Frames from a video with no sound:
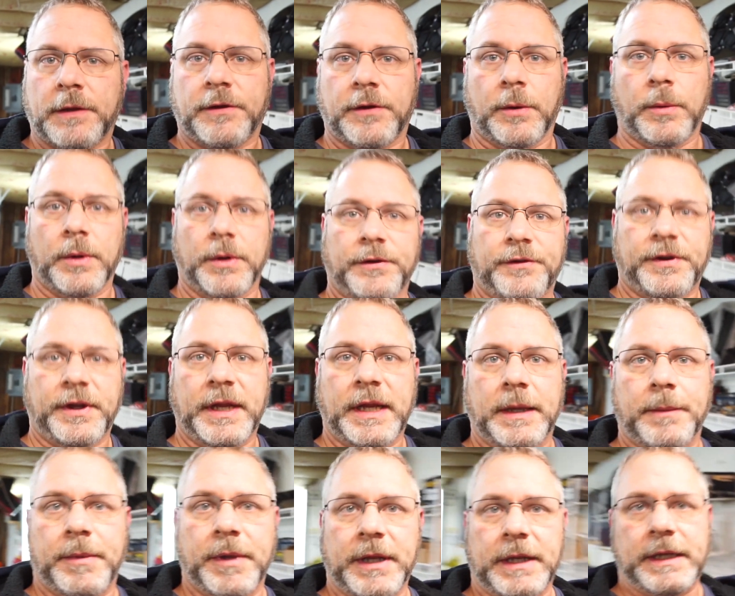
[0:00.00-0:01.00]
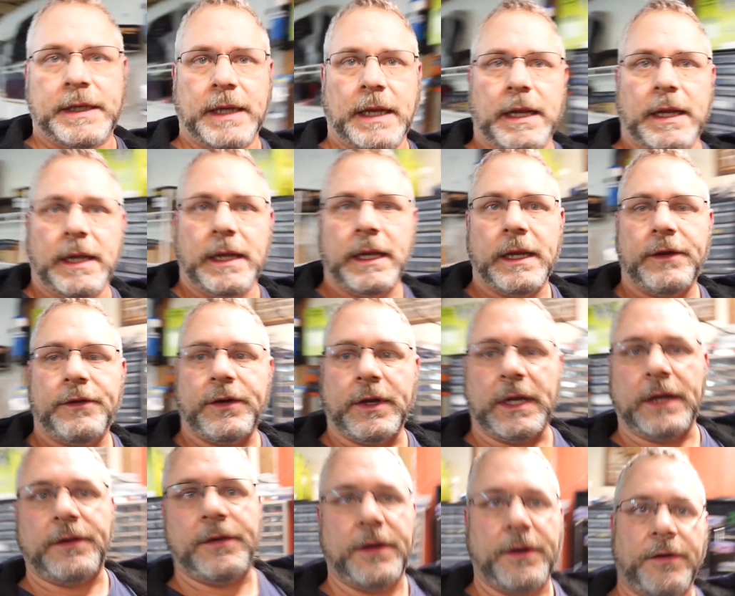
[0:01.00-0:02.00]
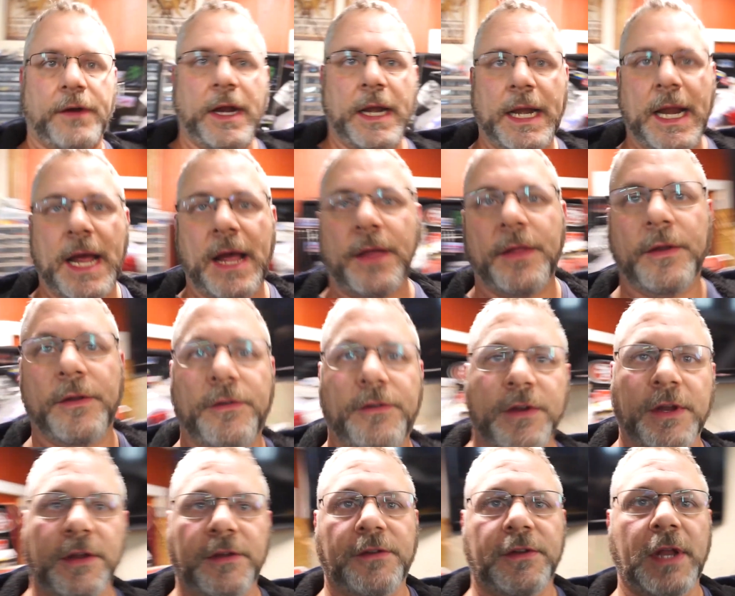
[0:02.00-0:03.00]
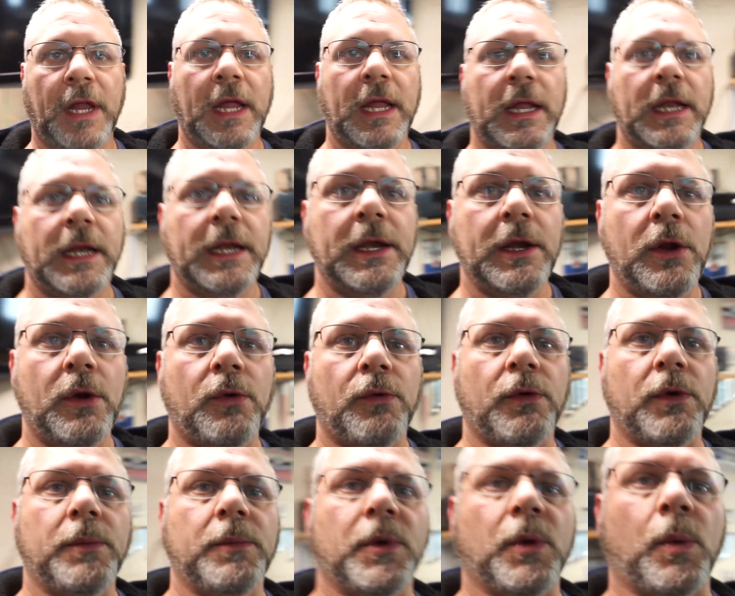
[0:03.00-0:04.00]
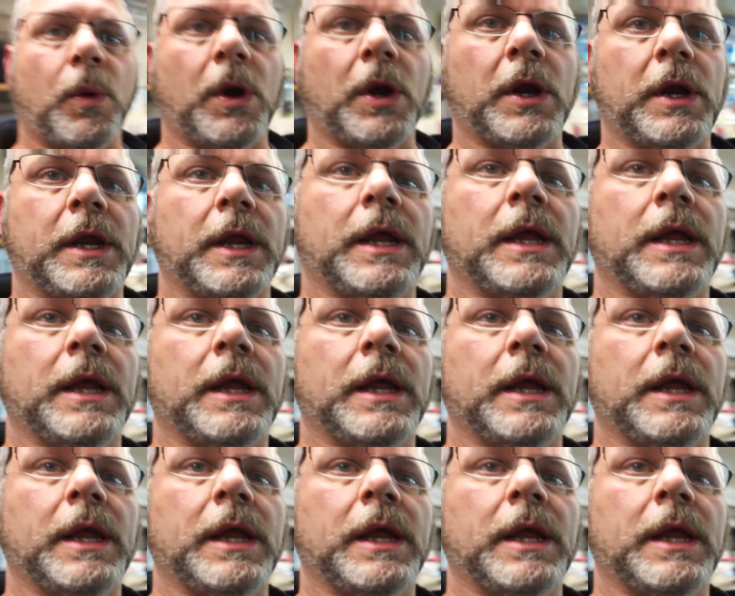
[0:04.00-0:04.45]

So we'll see, but as you can see right now, there's just no room to work.